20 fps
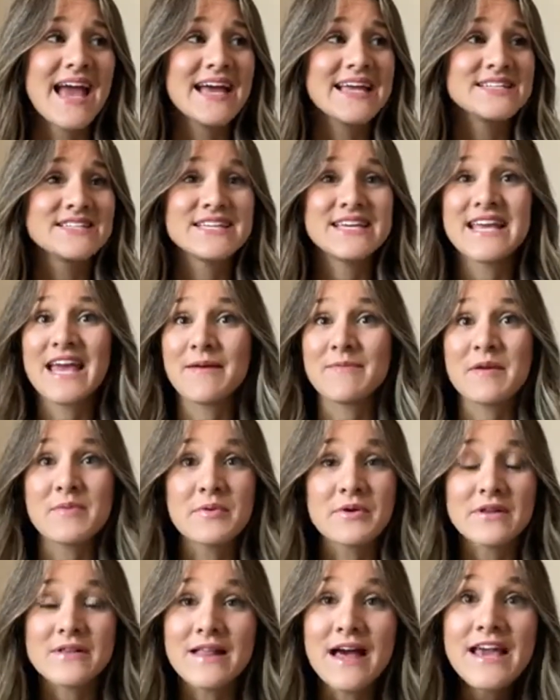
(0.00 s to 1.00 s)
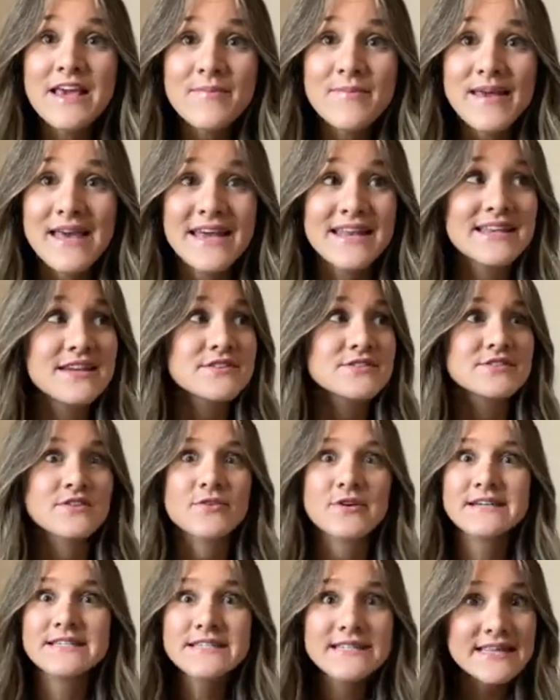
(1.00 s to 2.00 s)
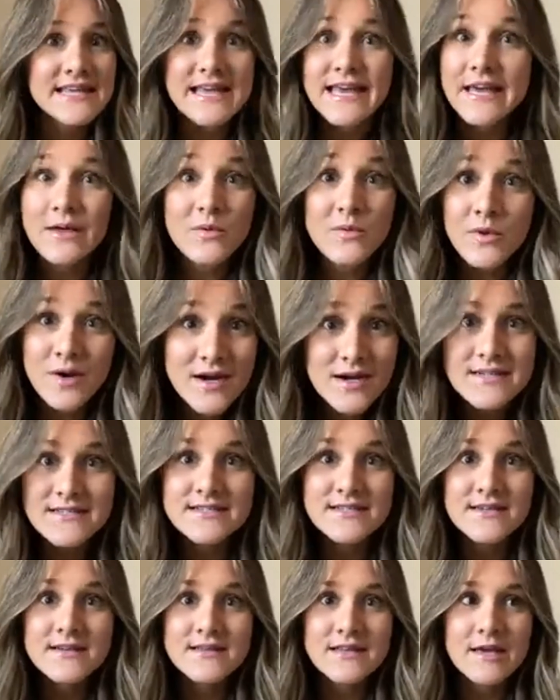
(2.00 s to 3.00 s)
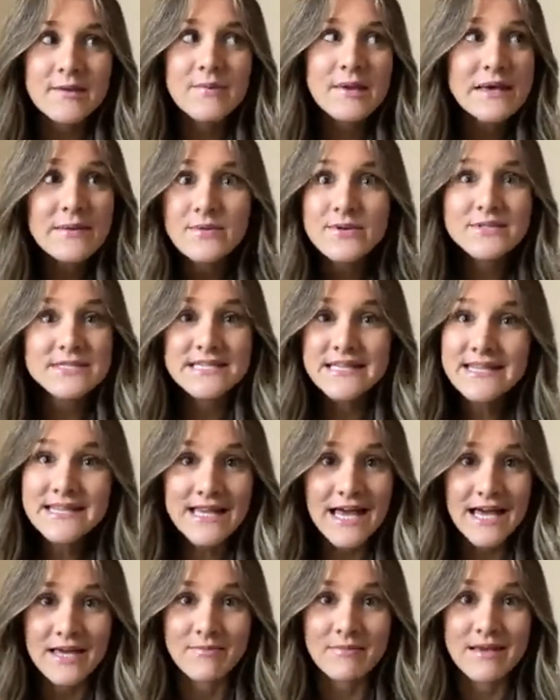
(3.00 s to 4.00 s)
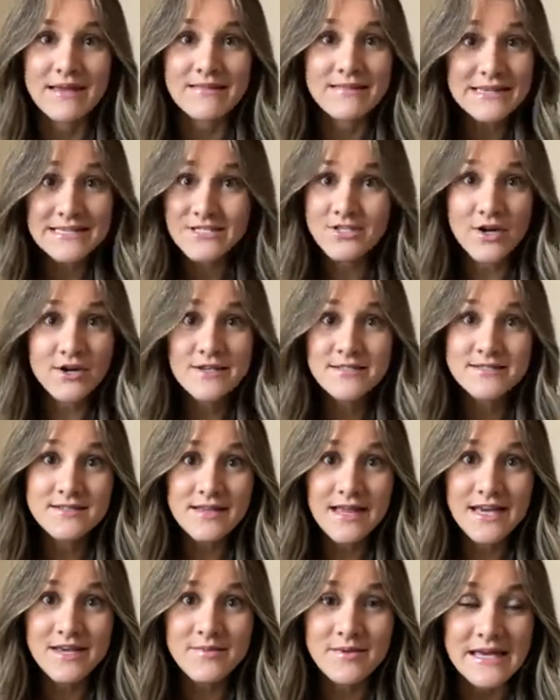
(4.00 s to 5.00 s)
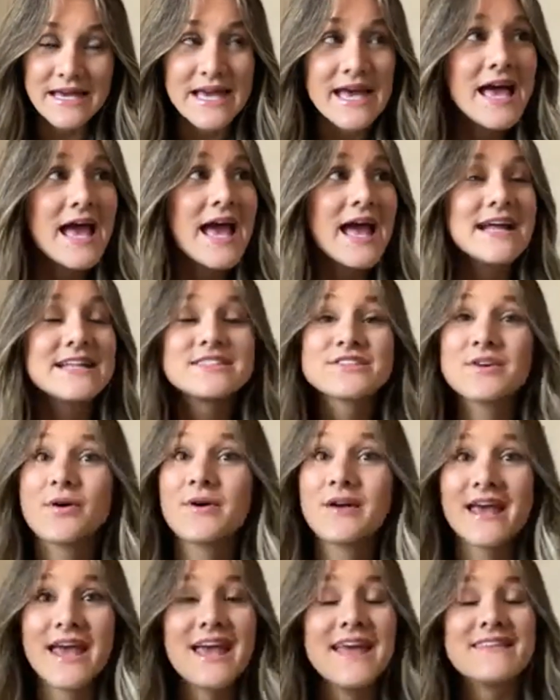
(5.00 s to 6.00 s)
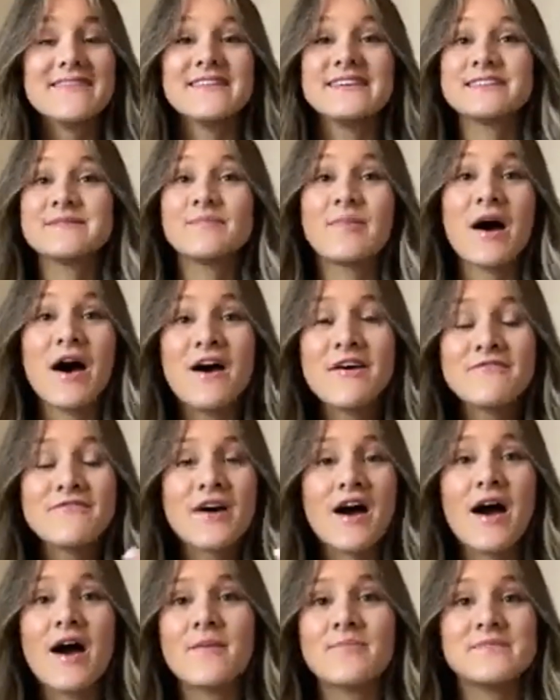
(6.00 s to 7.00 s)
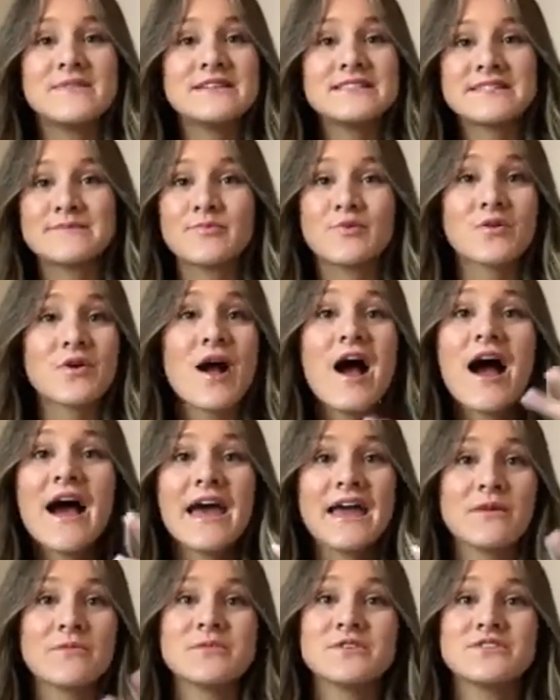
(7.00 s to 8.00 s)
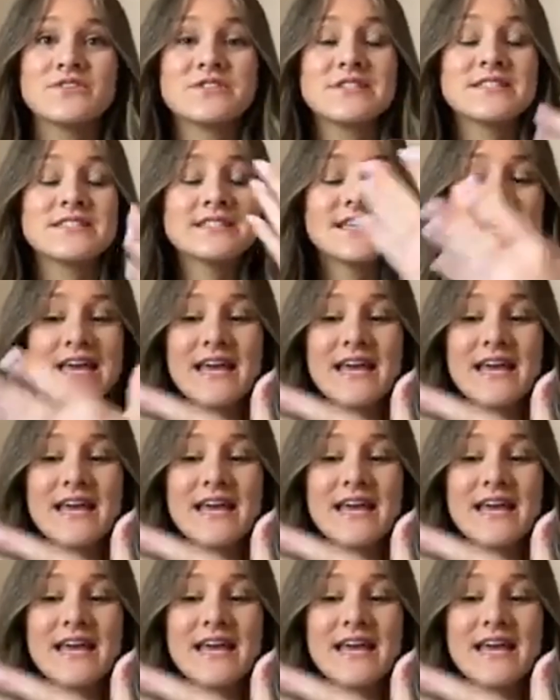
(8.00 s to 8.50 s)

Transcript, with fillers: to get people to like me. And here's the crazy thing, it worked. Like, people did like me. They started to like me. And so again, this puff up, this pride was just